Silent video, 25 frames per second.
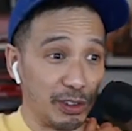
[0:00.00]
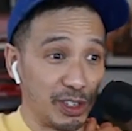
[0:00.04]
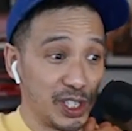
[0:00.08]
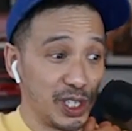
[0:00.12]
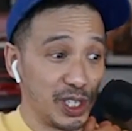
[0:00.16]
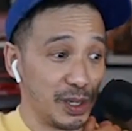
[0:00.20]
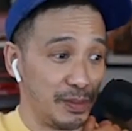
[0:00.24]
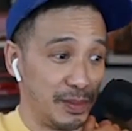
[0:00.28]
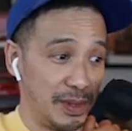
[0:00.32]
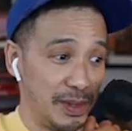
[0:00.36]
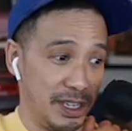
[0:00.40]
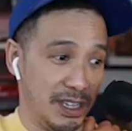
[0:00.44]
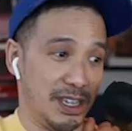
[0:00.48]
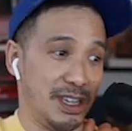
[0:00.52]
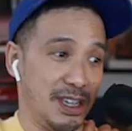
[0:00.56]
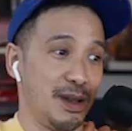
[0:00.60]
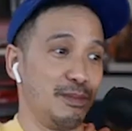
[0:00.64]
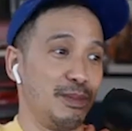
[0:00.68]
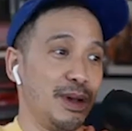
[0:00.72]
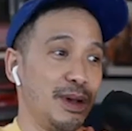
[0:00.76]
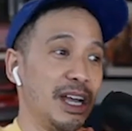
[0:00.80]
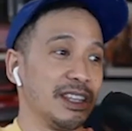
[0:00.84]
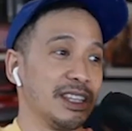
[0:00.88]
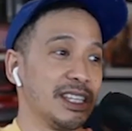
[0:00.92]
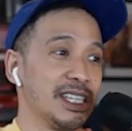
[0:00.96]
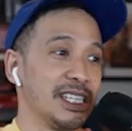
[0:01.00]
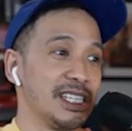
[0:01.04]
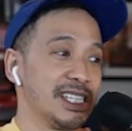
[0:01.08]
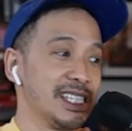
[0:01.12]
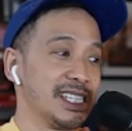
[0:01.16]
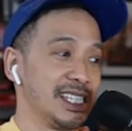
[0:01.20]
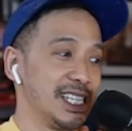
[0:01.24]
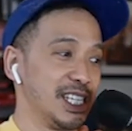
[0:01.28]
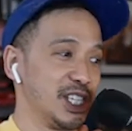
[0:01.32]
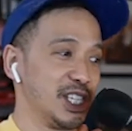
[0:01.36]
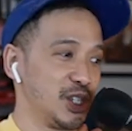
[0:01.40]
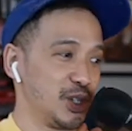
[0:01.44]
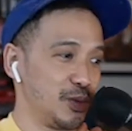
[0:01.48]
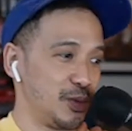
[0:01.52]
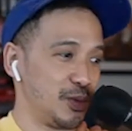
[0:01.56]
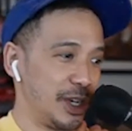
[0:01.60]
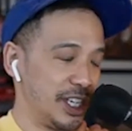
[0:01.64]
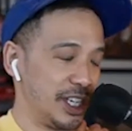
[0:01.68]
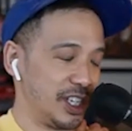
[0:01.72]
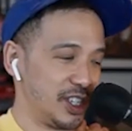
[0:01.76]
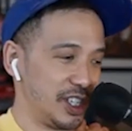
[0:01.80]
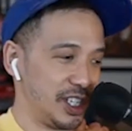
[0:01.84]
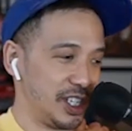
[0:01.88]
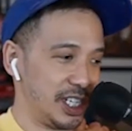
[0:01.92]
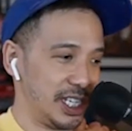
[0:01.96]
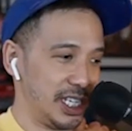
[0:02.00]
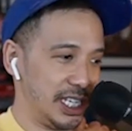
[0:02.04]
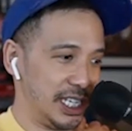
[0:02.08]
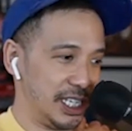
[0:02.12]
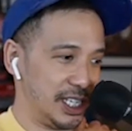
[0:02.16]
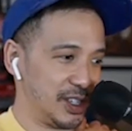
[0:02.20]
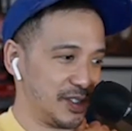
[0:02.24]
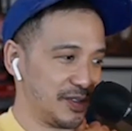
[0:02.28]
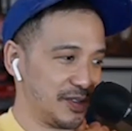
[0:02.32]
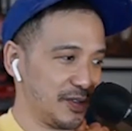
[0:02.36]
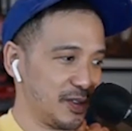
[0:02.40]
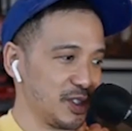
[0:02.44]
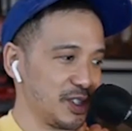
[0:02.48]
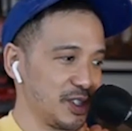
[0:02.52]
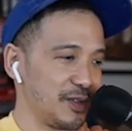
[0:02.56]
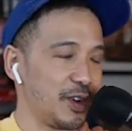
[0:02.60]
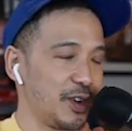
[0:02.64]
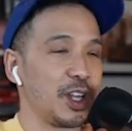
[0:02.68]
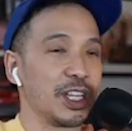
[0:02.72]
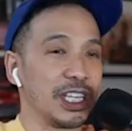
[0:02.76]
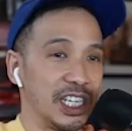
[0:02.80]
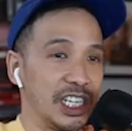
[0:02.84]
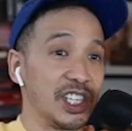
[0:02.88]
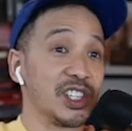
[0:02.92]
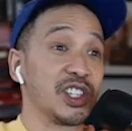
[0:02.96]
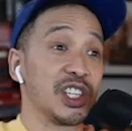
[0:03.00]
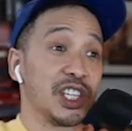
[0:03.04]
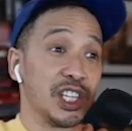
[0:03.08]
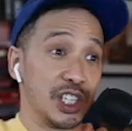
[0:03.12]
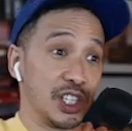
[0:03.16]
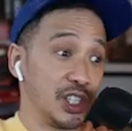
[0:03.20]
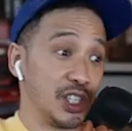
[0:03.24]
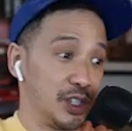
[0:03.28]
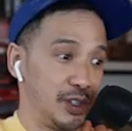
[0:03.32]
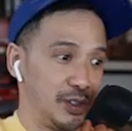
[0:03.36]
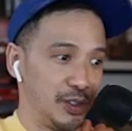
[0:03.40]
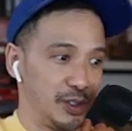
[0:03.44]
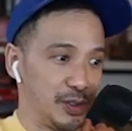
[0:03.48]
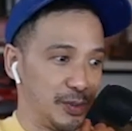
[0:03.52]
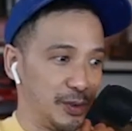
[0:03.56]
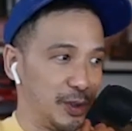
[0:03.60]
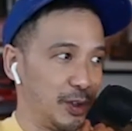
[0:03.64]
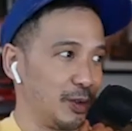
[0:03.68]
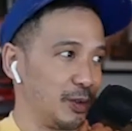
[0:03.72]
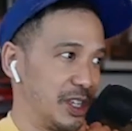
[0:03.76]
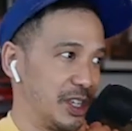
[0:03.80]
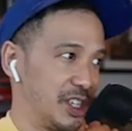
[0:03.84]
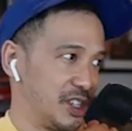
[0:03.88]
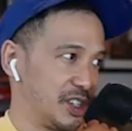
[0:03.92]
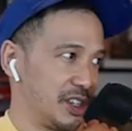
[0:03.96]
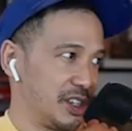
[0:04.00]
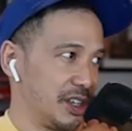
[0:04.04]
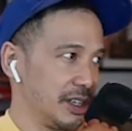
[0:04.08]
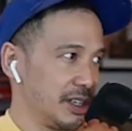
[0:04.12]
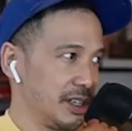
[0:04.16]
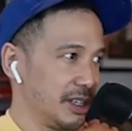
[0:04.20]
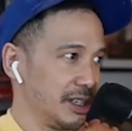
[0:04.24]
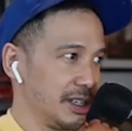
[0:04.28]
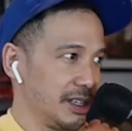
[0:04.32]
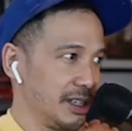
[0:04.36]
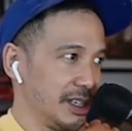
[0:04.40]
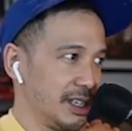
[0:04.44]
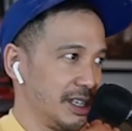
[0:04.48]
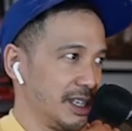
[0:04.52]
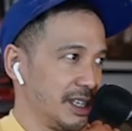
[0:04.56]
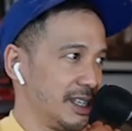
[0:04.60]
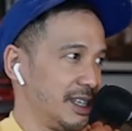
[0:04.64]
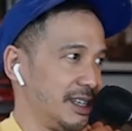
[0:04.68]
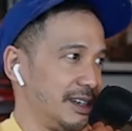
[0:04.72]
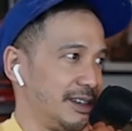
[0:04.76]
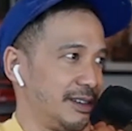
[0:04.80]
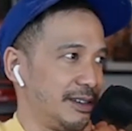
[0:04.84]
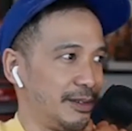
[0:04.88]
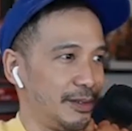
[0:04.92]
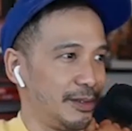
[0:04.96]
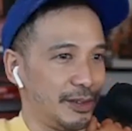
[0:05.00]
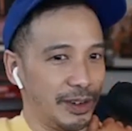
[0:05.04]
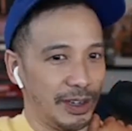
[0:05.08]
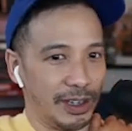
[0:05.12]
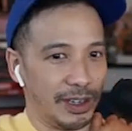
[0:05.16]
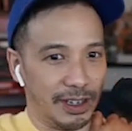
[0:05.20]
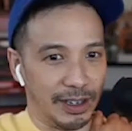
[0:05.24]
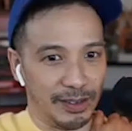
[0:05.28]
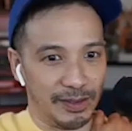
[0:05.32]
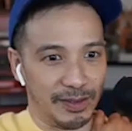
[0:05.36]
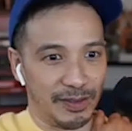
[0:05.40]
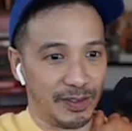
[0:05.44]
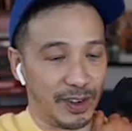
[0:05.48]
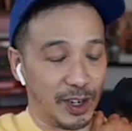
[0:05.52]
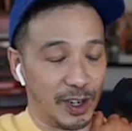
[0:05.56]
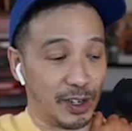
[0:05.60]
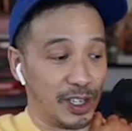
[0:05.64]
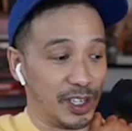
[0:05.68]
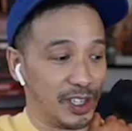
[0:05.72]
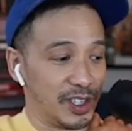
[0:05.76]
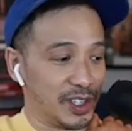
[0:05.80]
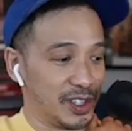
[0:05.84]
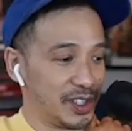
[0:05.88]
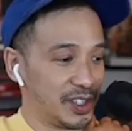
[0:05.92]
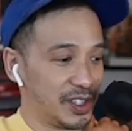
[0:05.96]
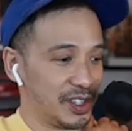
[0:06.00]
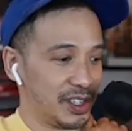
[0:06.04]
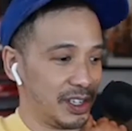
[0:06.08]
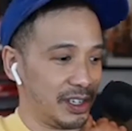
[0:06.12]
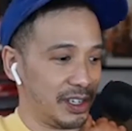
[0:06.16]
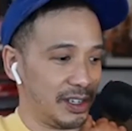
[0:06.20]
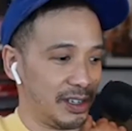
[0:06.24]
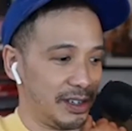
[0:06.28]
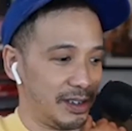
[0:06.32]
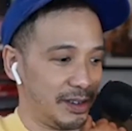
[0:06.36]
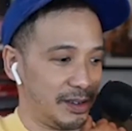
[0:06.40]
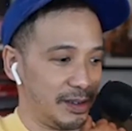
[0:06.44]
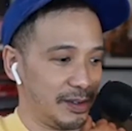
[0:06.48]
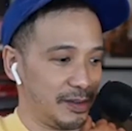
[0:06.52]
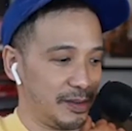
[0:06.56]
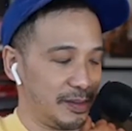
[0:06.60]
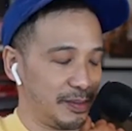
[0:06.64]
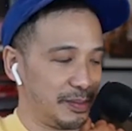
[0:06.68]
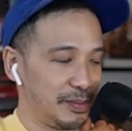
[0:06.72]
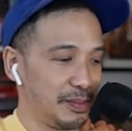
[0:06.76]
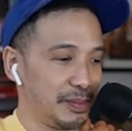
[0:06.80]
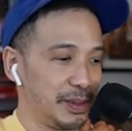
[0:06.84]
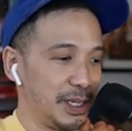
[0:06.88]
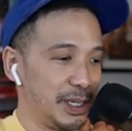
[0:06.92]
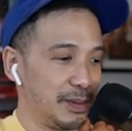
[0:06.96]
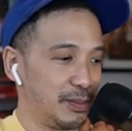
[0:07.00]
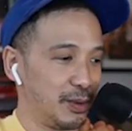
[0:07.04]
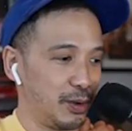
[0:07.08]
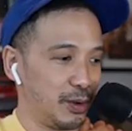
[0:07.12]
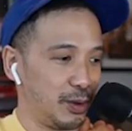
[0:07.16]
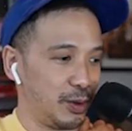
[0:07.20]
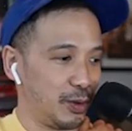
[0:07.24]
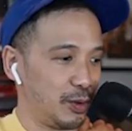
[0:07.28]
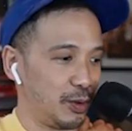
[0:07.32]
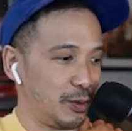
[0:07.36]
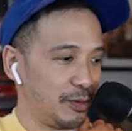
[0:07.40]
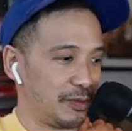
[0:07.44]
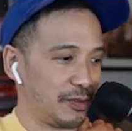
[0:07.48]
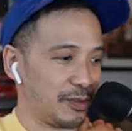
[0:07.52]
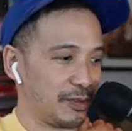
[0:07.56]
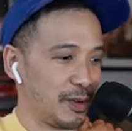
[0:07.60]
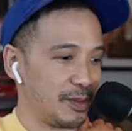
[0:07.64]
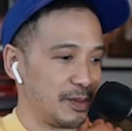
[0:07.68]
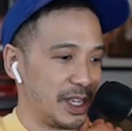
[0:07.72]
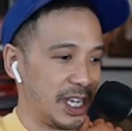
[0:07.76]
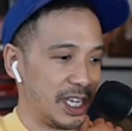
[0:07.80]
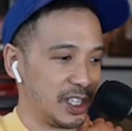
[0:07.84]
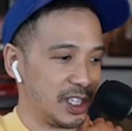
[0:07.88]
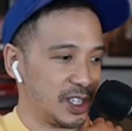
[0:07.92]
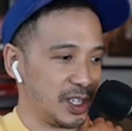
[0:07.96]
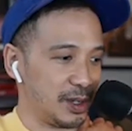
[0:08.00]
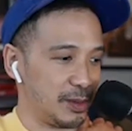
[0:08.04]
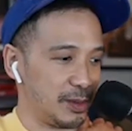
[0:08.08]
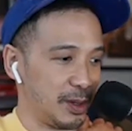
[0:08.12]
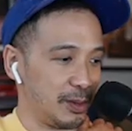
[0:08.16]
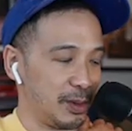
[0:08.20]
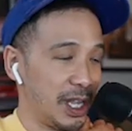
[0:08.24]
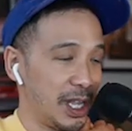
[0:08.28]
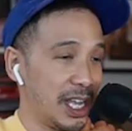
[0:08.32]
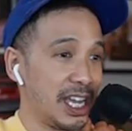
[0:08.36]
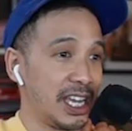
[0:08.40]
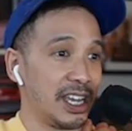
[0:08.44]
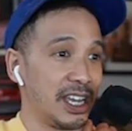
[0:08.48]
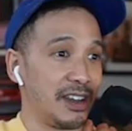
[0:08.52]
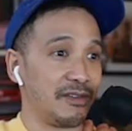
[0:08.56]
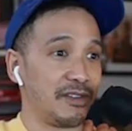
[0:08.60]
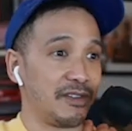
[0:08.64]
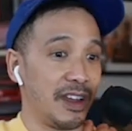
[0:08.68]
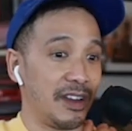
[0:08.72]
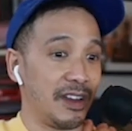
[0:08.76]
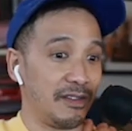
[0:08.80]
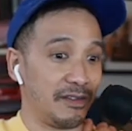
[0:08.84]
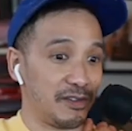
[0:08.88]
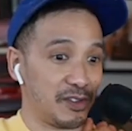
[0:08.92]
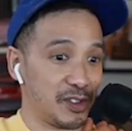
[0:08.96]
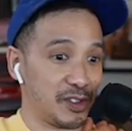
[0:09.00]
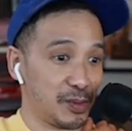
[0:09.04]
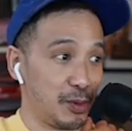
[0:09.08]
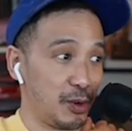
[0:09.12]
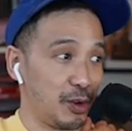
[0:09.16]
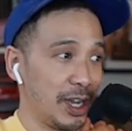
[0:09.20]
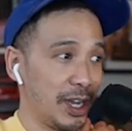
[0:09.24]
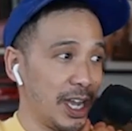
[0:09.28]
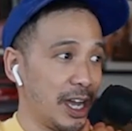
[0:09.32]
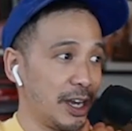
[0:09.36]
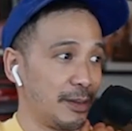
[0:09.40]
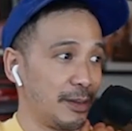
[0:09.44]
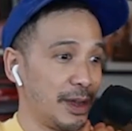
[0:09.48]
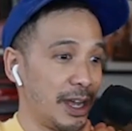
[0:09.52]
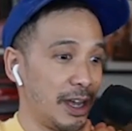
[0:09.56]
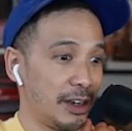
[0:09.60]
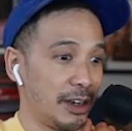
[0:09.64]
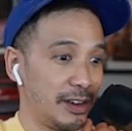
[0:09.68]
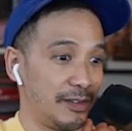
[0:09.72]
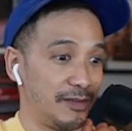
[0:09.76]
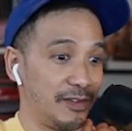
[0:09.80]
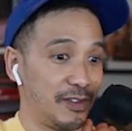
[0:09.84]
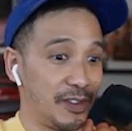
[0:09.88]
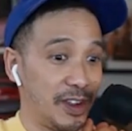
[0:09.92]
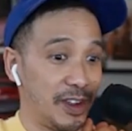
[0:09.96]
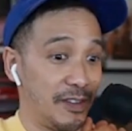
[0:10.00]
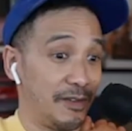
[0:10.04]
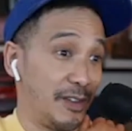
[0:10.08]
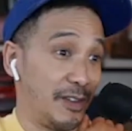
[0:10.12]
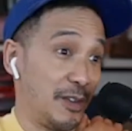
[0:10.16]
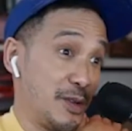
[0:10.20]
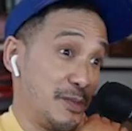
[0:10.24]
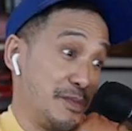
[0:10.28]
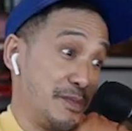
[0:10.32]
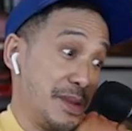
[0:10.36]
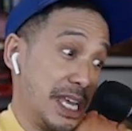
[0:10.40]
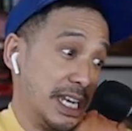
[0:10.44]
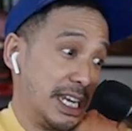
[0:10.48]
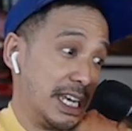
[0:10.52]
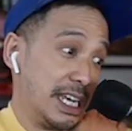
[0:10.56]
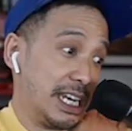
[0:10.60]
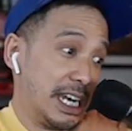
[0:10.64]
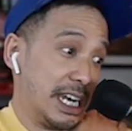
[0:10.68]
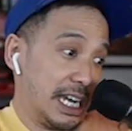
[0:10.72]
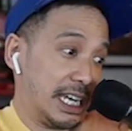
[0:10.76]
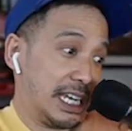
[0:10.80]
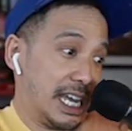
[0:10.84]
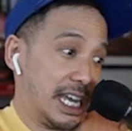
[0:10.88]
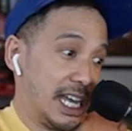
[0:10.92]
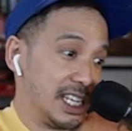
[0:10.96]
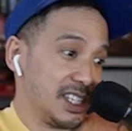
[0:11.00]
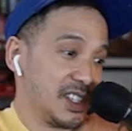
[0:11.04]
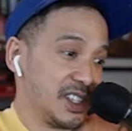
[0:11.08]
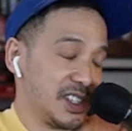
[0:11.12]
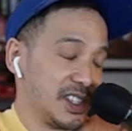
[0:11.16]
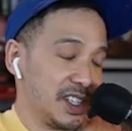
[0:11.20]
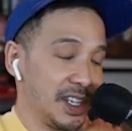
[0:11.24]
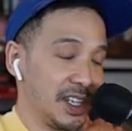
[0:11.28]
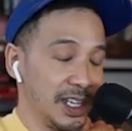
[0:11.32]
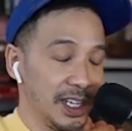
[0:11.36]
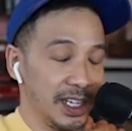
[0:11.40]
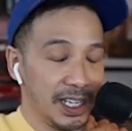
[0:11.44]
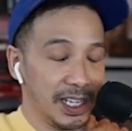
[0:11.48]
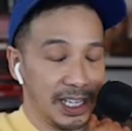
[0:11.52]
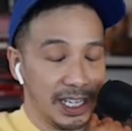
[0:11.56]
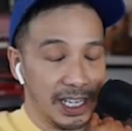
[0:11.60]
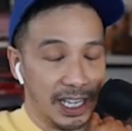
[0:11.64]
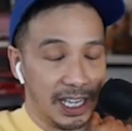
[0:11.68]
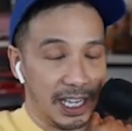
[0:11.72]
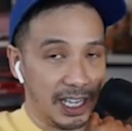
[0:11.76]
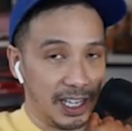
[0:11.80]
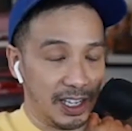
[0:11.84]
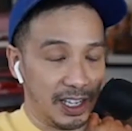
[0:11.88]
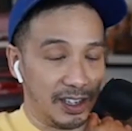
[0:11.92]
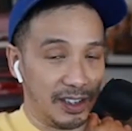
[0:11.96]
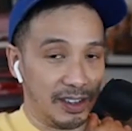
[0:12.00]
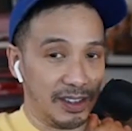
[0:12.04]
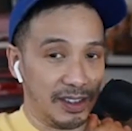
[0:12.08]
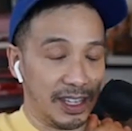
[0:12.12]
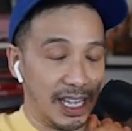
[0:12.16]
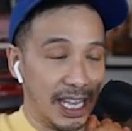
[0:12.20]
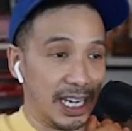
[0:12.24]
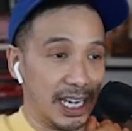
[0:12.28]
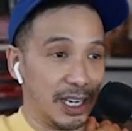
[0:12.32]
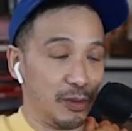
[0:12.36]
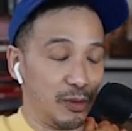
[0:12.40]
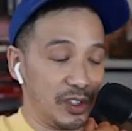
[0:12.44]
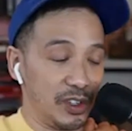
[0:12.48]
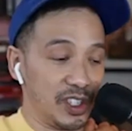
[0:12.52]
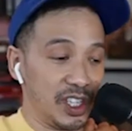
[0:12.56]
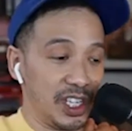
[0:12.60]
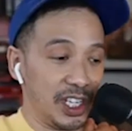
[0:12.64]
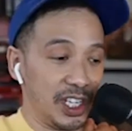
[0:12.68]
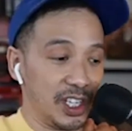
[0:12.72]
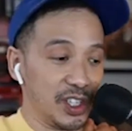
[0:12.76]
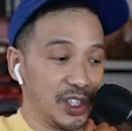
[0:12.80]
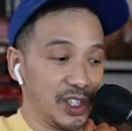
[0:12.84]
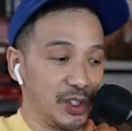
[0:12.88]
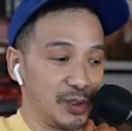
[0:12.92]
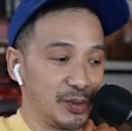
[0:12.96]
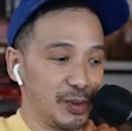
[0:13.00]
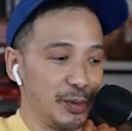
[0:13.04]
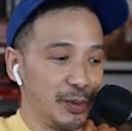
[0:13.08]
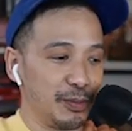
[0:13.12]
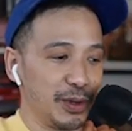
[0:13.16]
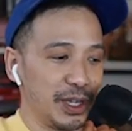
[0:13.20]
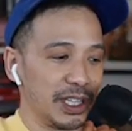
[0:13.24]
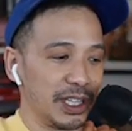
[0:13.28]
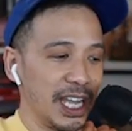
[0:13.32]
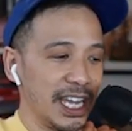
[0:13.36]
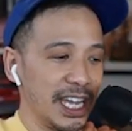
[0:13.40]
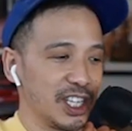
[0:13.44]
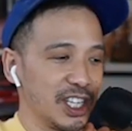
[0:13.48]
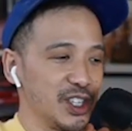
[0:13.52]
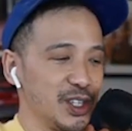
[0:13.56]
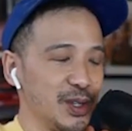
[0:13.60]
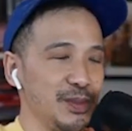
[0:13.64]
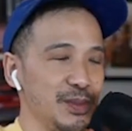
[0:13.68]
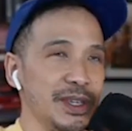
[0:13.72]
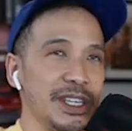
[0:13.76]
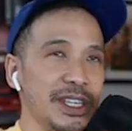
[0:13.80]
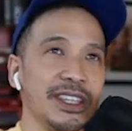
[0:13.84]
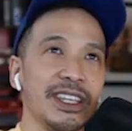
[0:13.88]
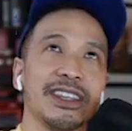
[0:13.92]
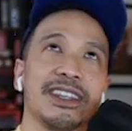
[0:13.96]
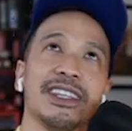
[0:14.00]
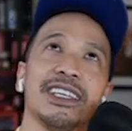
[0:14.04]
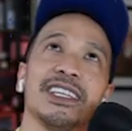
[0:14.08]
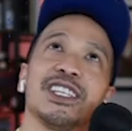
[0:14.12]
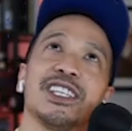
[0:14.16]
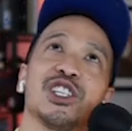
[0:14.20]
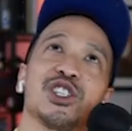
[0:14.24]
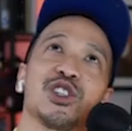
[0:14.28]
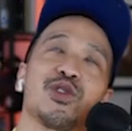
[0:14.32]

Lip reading: to me about this situation is, first of all, it is inexcusable, which, various people from the NCAA have spoke out about, have admitted, I guess, that it was inexcusable. But to me, the thing that's